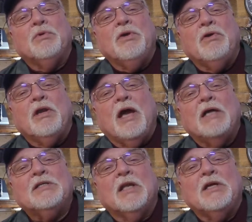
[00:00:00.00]
where you can
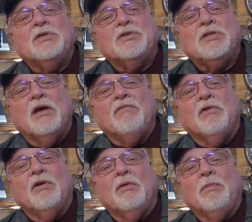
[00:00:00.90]
isolate yourself a
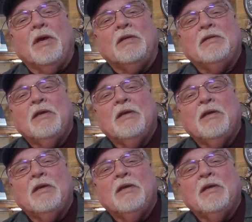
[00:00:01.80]
little bit